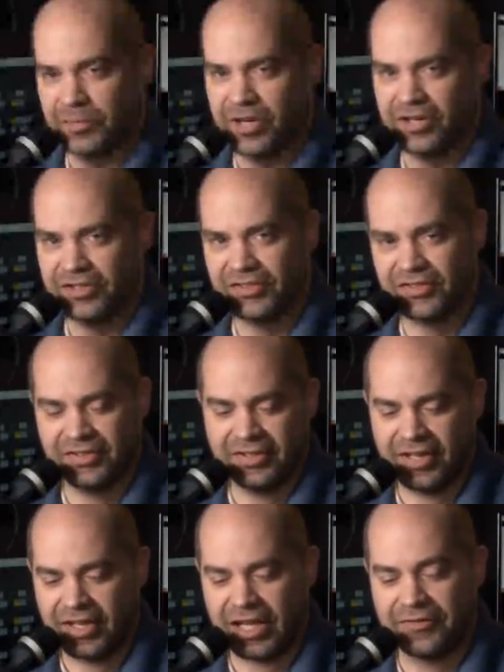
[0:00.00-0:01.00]
to be honest,
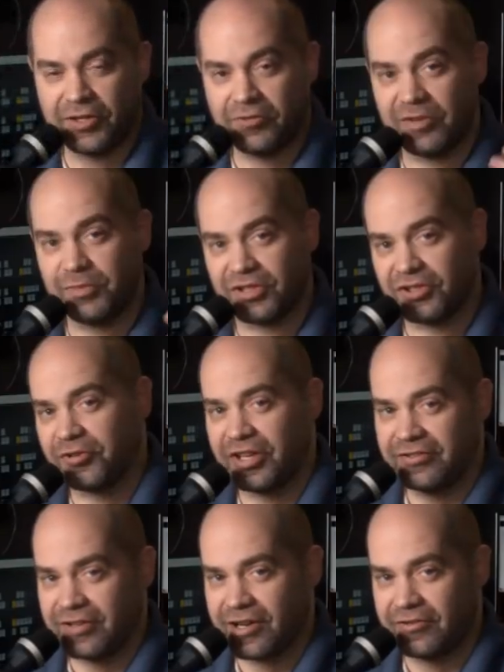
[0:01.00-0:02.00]
even though I built the
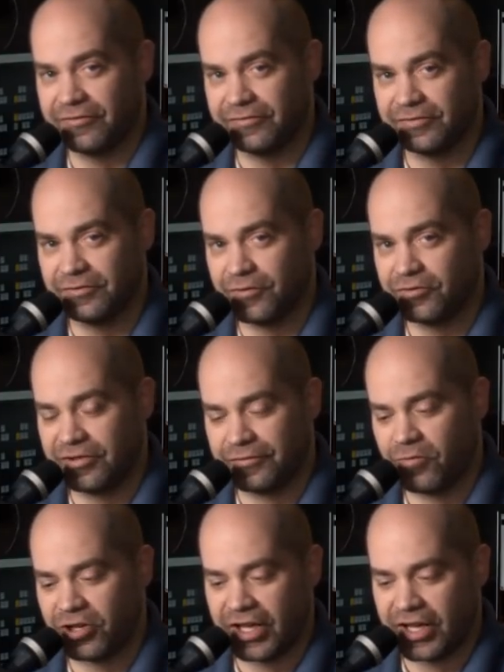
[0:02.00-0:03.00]
trailer out fully
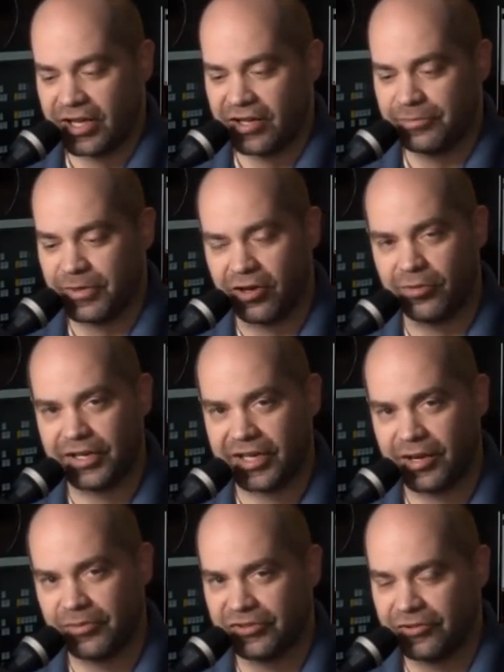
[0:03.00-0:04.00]
four K and my, all my
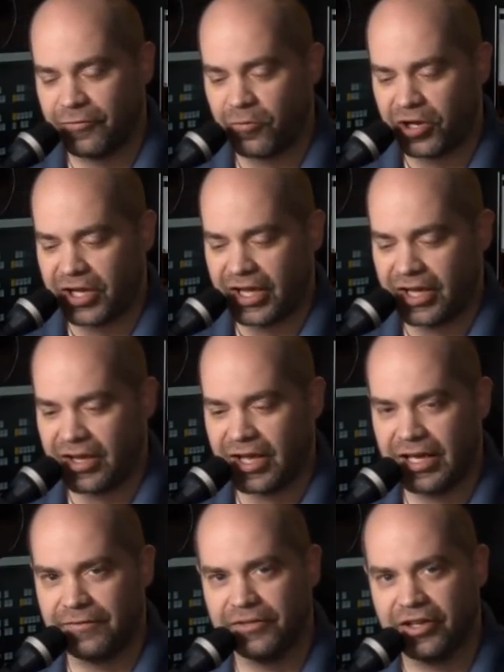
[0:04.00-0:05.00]
cameras are four K,
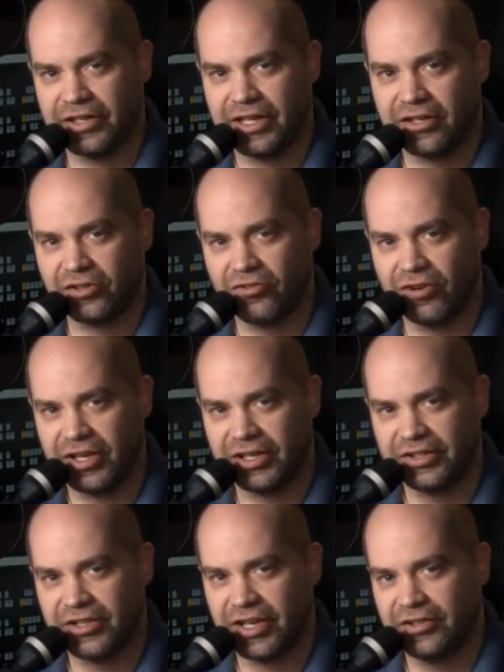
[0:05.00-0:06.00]
I have not had a
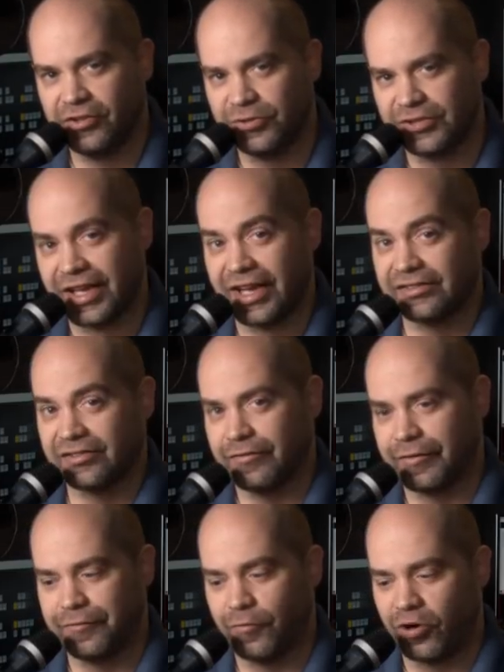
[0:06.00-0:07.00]
client yet who's asked
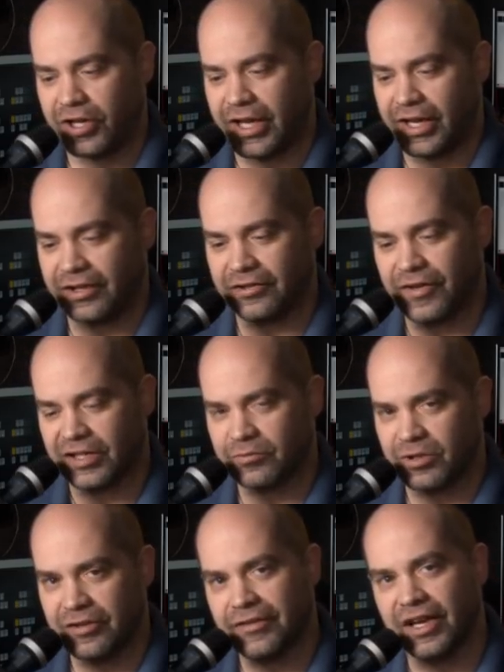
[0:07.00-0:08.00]
for four K. In fact,
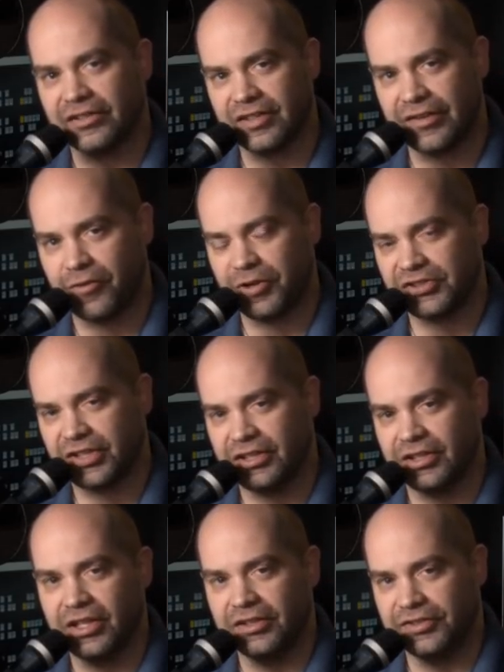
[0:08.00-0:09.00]
when I've asked, they've always
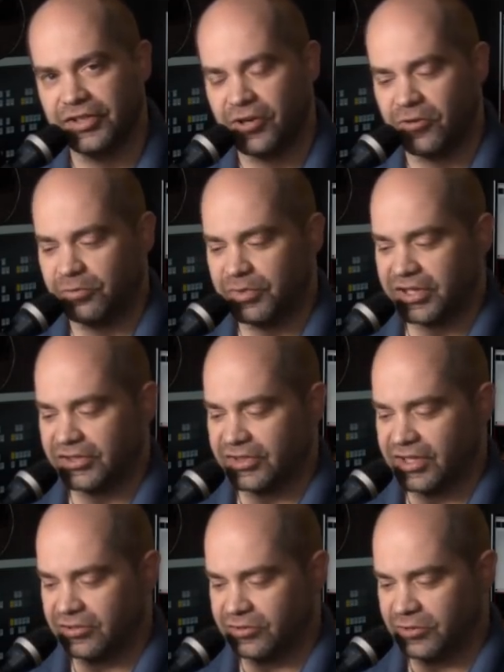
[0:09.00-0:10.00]
said no because
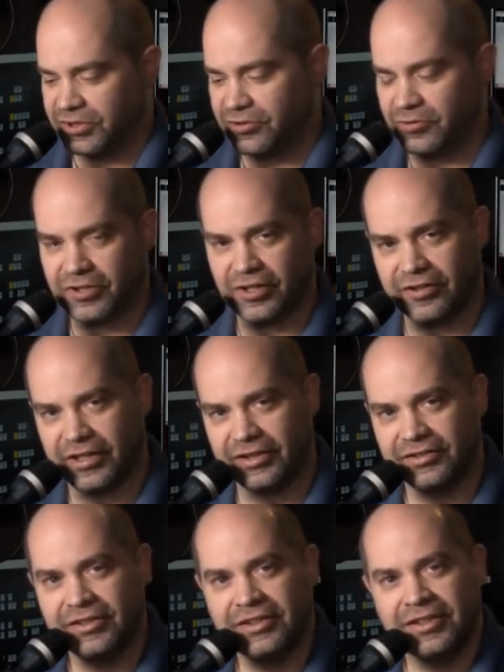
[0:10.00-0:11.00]
they don't know what to do with all
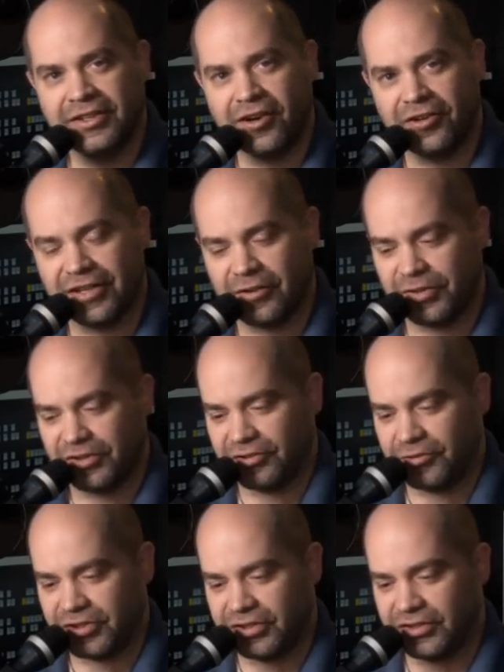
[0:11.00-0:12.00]
that all that
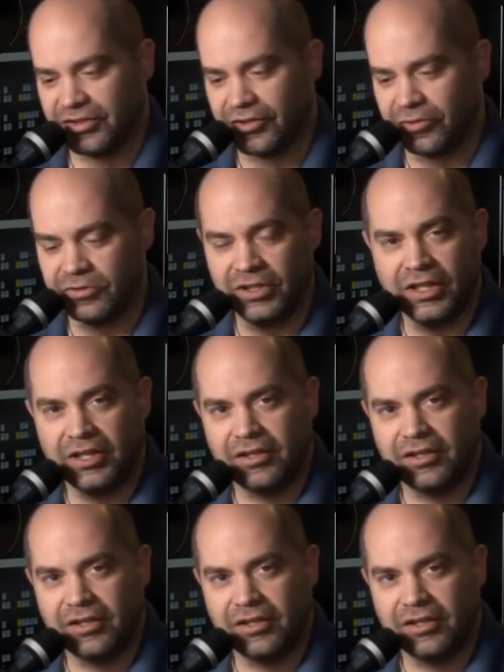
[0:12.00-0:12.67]
resolution. So